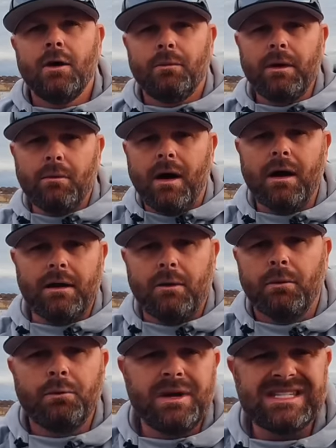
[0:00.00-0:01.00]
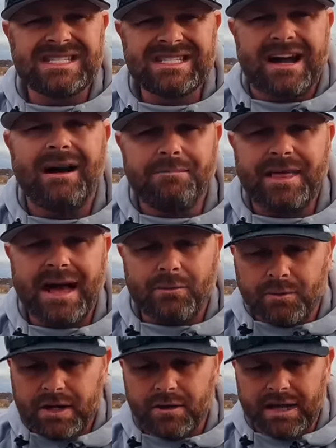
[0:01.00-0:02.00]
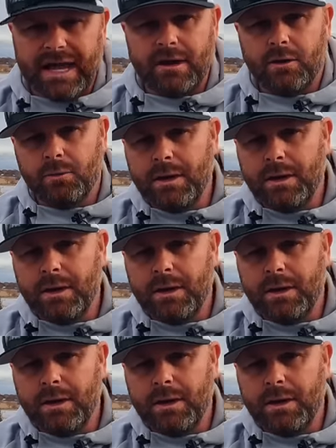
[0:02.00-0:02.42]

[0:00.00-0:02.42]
We want, when we stop that reel handle,